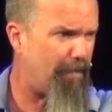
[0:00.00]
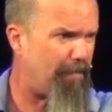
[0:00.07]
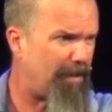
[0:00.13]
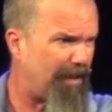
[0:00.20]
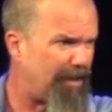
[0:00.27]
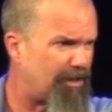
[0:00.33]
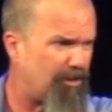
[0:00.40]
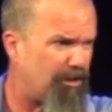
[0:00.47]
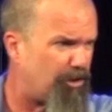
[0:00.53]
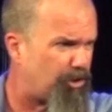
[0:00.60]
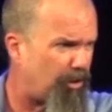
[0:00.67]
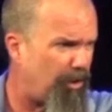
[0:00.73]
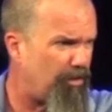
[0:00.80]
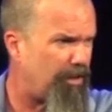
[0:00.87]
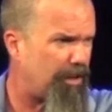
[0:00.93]
me, but listen, the
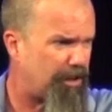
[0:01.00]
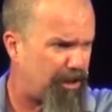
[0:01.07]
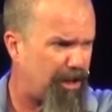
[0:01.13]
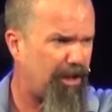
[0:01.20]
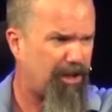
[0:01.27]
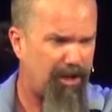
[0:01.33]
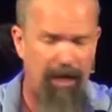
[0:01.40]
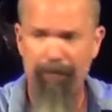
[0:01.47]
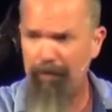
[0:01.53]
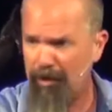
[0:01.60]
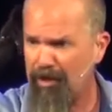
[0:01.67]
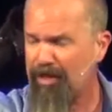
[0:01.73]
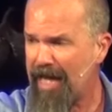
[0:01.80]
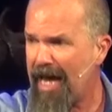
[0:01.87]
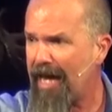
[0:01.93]
truth is as simple
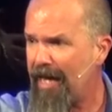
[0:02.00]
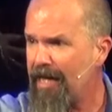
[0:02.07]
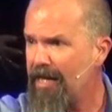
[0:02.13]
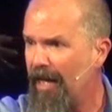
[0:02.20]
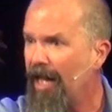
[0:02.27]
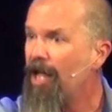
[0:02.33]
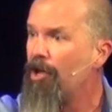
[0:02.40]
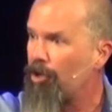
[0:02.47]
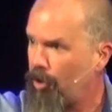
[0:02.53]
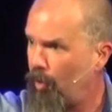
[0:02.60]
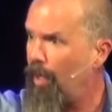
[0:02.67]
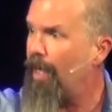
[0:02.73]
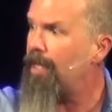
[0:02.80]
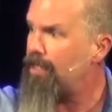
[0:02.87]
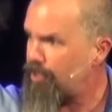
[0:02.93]
as that, isn't it?
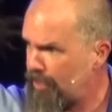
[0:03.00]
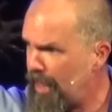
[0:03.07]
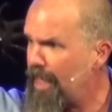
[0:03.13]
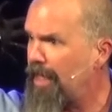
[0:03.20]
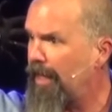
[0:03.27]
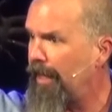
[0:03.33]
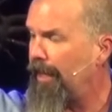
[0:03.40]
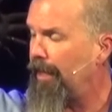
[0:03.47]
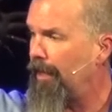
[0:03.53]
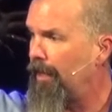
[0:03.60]
Quit stealing.